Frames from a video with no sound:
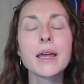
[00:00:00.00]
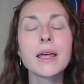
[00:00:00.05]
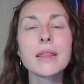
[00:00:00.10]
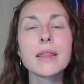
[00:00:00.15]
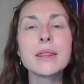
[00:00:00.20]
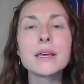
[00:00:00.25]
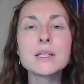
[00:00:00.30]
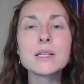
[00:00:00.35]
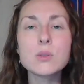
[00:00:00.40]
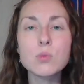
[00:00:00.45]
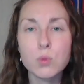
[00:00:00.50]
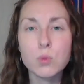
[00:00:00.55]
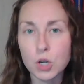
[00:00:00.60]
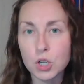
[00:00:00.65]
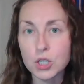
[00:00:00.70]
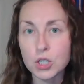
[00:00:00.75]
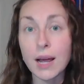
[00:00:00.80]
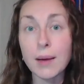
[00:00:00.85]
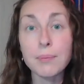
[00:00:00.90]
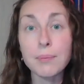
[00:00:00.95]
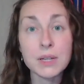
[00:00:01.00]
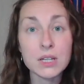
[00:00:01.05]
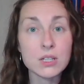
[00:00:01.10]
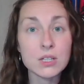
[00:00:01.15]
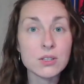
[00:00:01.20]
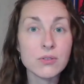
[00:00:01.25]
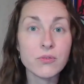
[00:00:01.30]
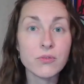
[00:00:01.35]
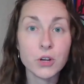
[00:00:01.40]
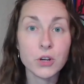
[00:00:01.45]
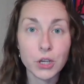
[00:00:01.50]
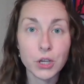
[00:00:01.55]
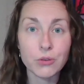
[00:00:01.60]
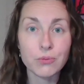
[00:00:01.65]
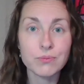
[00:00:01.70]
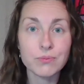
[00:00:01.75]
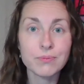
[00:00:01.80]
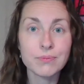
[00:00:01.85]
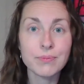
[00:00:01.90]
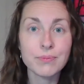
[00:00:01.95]
This workshop is for
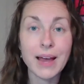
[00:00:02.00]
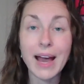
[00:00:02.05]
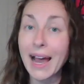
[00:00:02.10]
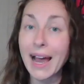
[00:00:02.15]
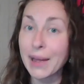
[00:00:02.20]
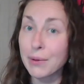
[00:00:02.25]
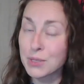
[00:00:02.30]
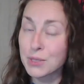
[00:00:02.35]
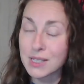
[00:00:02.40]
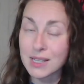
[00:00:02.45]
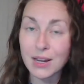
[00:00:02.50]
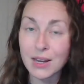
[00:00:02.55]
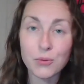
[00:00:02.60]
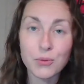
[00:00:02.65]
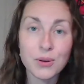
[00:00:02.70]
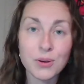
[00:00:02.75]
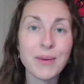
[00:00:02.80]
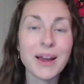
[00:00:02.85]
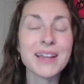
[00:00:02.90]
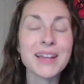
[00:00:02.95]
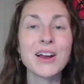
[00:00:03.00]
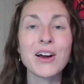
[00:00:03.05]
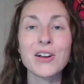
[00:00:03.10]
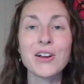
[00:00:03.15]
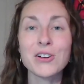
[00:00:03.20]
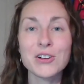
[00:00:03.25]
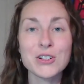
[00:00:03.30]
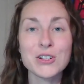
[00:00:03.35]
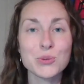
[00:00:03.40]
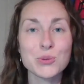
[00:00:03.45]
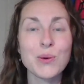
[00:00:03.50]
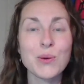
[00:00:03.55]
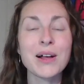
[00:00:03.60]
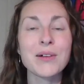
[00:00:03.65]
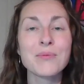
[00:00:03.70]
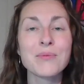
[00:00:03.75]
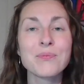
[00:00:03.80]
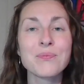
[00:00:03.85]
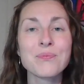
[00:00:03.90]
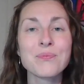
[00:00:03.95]
you. I was there when my daughter as
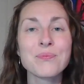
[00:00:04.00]
well.